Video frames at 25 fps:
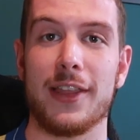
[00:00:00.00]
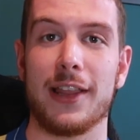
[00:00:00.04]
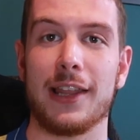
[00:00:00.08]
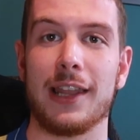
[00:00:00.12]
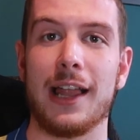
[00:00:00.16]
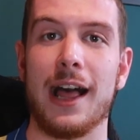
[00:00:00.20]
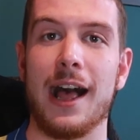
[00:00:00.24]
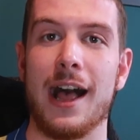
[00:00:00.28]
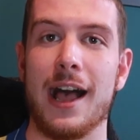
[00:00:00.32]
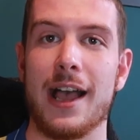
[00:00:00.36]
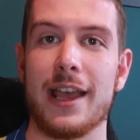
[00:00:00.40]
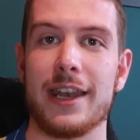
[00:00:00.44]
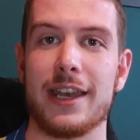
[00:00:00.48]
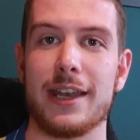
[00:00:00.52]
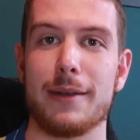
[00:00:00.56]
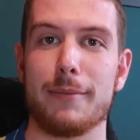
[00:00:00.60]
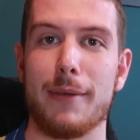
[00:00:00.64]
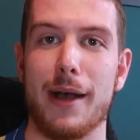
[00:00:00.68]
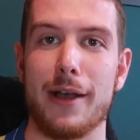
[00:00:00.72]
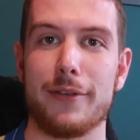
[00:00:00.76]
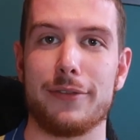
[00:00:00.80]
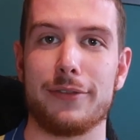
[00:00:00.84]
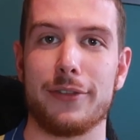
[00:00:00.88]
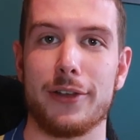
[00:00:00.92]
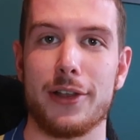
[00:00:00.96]
the line in
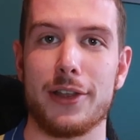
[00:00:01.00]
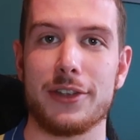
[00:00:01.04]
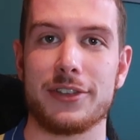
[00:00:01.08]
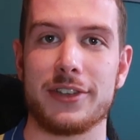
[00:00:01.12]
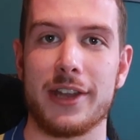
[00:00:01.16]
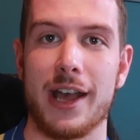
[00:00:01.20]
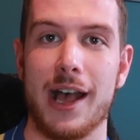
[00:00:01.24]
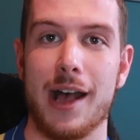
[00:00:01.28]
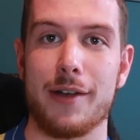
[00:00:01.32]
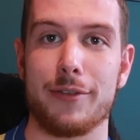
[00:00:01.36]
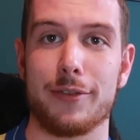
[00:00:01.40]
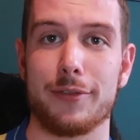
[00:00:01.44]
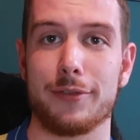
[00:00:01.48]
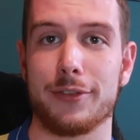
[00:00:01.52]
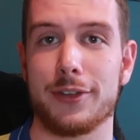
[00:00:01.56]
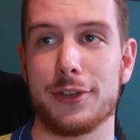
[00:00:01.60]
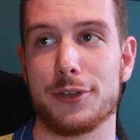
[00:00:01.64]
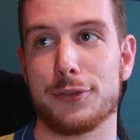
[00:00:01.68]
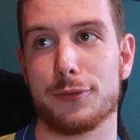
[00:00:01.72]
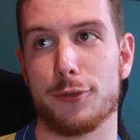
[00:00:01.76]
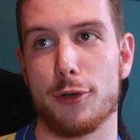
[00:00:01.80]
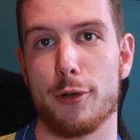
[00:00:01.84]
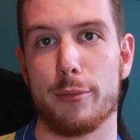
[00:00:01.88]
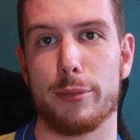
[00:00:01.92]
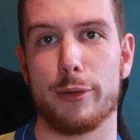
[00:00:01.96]
my first half of
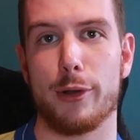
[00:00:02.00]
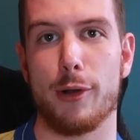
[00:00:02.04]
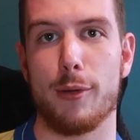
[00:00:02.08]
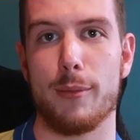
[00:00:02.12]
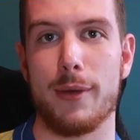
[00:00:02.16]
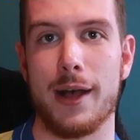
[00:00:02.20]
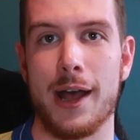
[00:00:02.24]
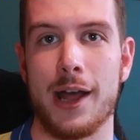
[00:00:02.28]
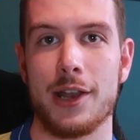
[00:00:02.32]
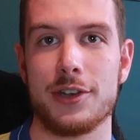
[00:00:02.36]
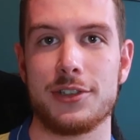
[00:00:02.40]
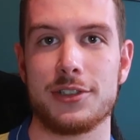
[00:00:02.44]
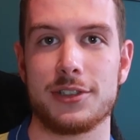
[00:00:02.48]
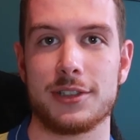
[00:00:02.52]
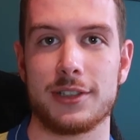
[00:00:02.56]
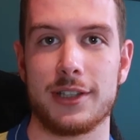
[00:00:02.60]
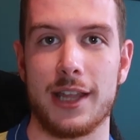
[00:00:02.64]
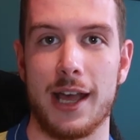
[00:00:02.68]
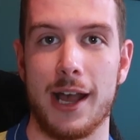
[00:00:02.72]
this football match